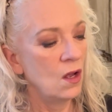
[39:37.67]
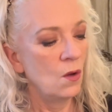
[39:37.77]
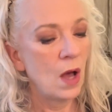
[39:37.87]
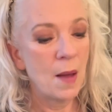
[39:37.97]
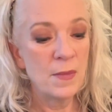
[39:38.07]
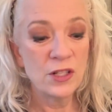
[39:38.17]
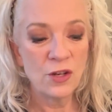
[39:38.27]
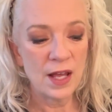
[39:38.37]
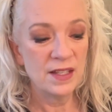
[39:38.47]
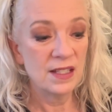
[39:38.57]
But I'm going to
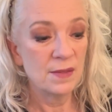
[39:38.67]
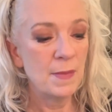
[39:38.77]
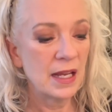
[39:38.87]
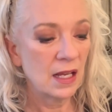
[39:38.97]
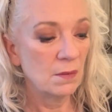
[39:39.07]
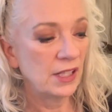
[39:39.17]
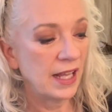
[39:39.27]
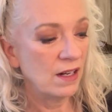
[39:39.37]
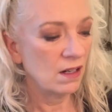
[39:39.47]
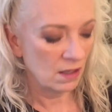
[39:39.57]
try this makeup later.